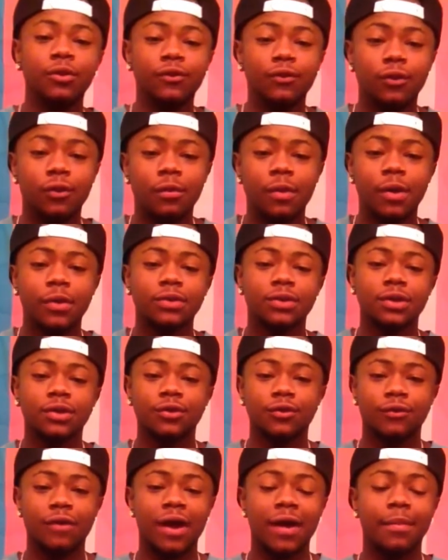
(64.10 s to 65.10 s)
to perform, I was
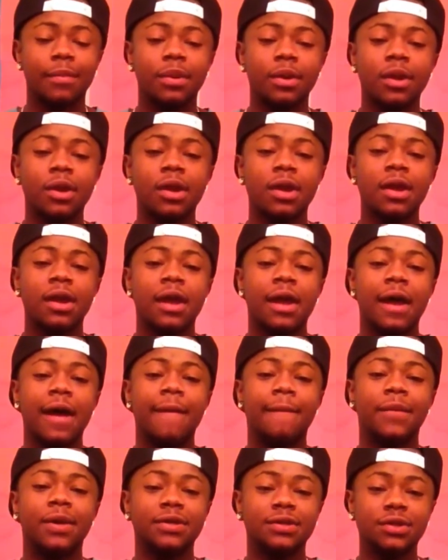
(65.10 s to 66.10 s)
going to rap,
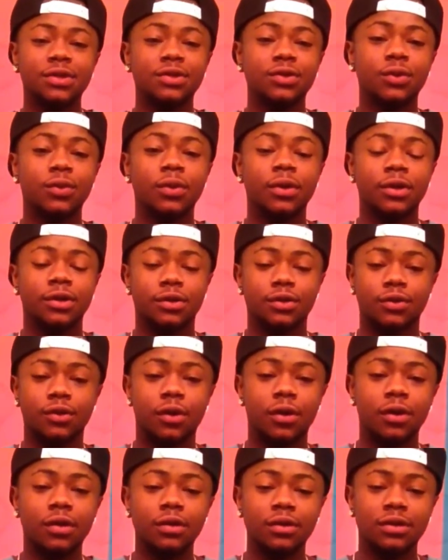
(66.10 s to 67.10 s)
and my sister wanted to
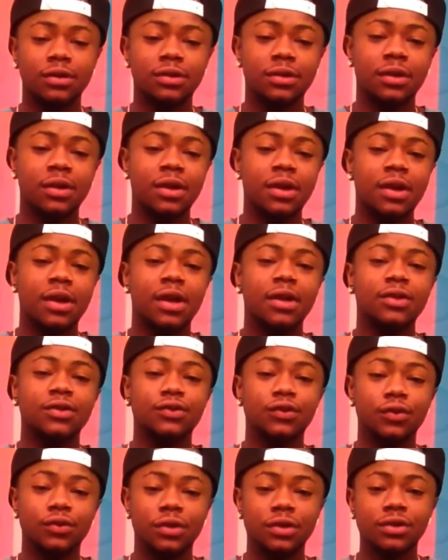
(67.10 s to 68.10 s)
dance. And
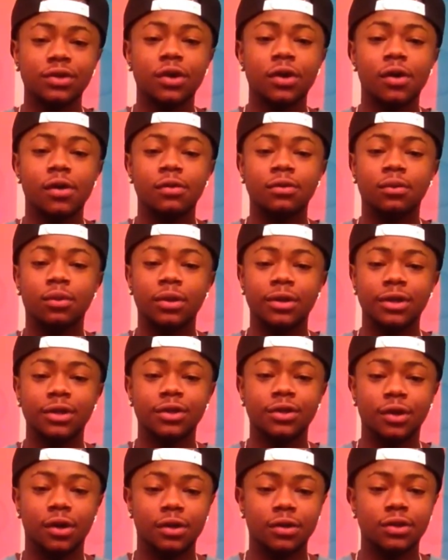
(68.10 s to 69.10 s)
so this girl wanted
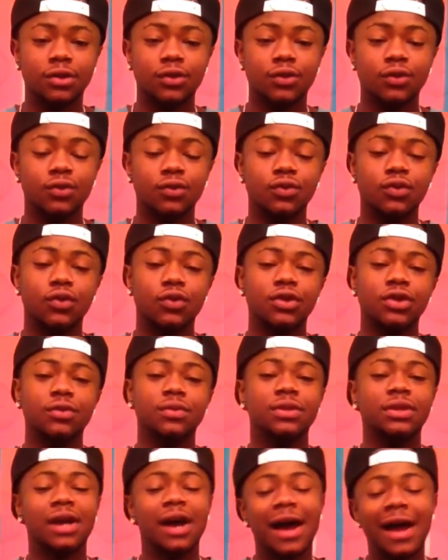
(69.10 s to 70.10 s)
to dance too, so she
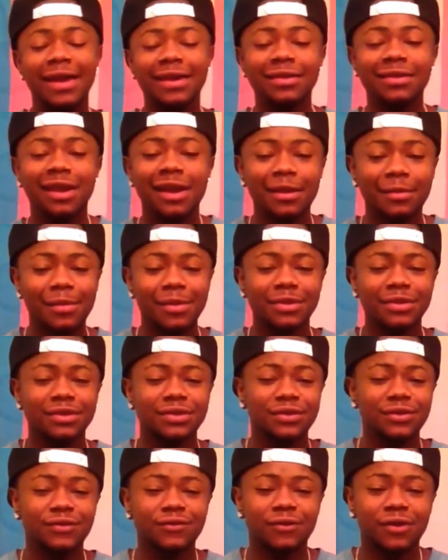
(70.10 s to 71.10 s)
was kind of like my
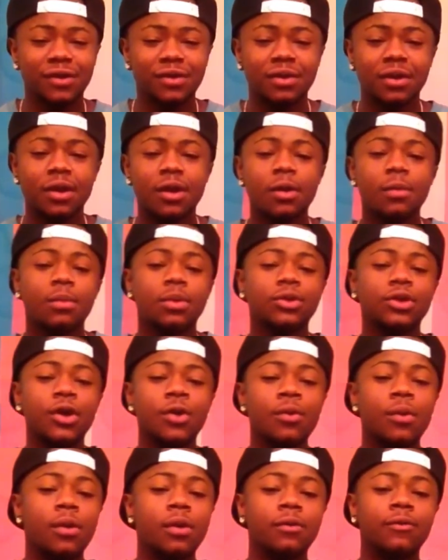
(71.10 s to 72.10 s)
sister's friend, but they
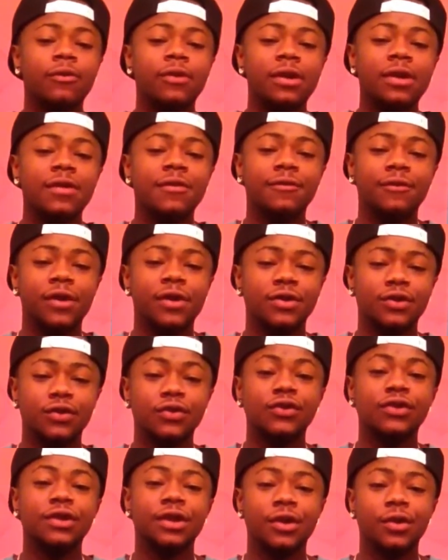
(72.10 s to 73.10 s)
weren't really friends
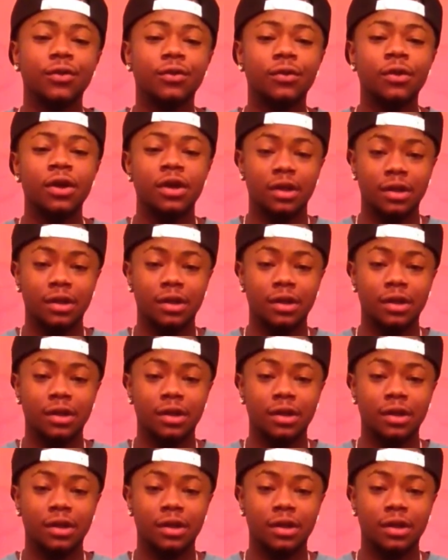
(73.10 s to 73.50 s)
until